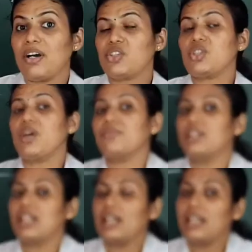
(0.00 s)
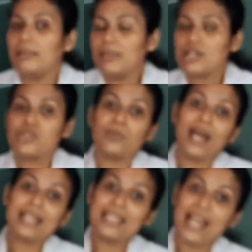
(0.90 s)
The function of the tendon is
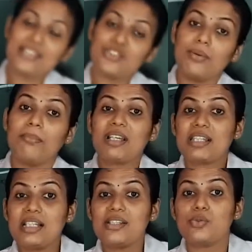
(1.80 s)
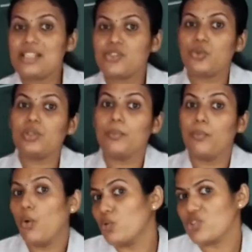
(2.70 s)
to attach the muscles to
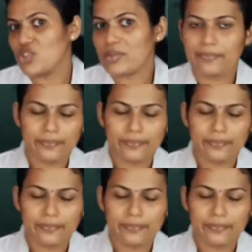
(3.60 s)
the bones.